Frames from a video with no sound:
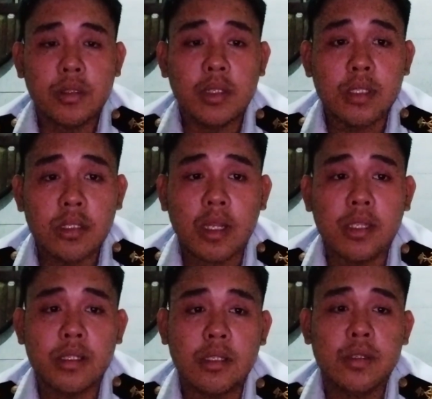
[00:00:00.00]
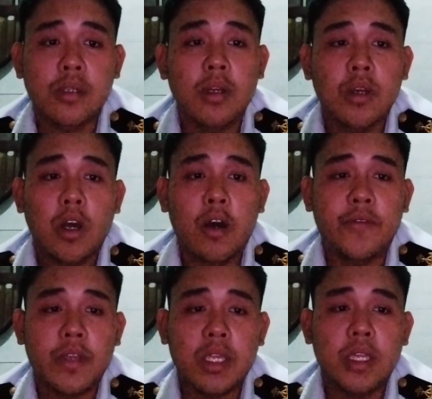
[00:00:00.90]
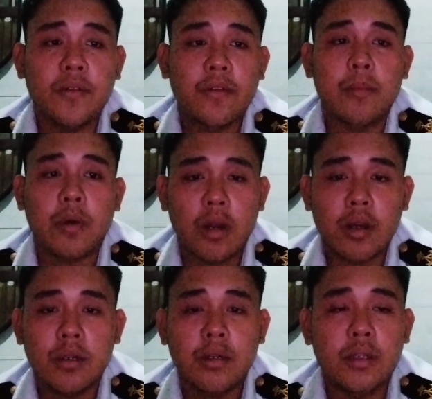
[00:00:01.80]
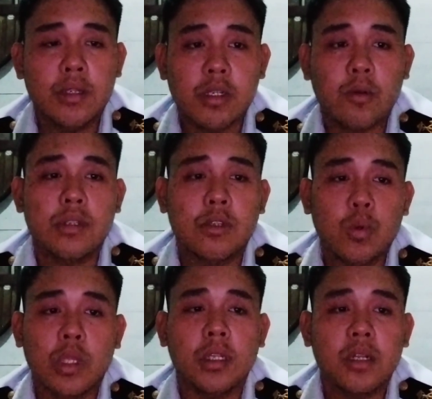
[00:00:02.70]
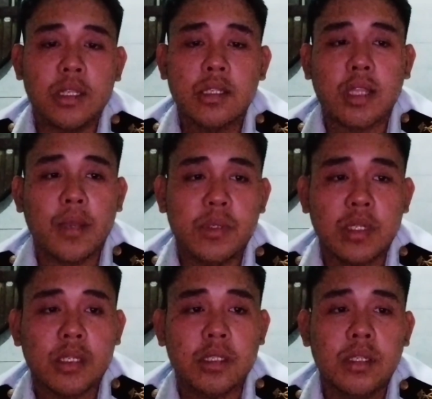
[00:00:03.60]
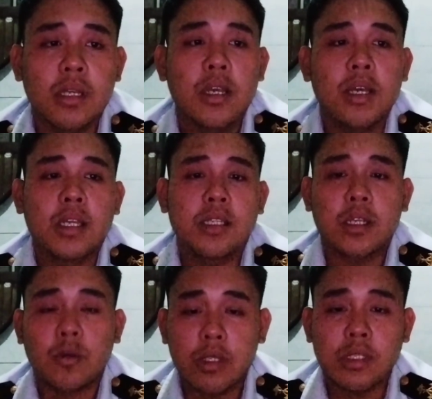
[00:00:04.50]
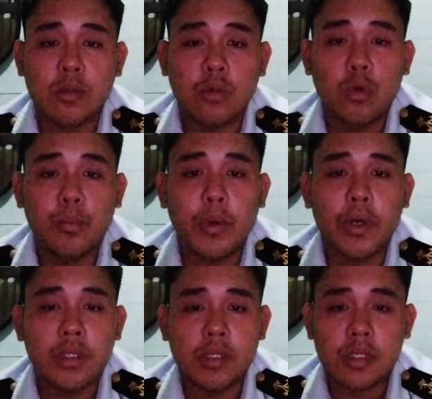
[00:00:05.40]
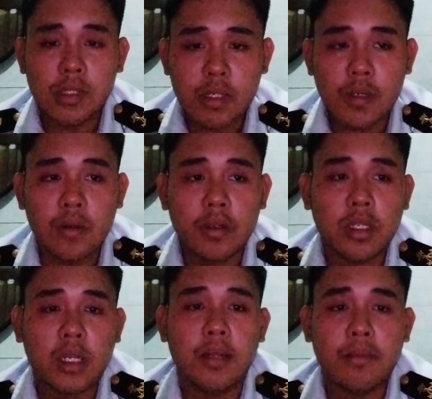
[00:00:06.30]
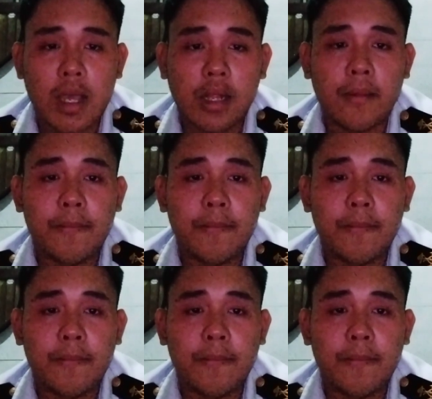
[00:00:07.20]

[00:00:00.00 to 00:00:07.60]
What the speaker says: distance of E from R is equals to 20 knots times 6 is equals to 2.0 nautical mile.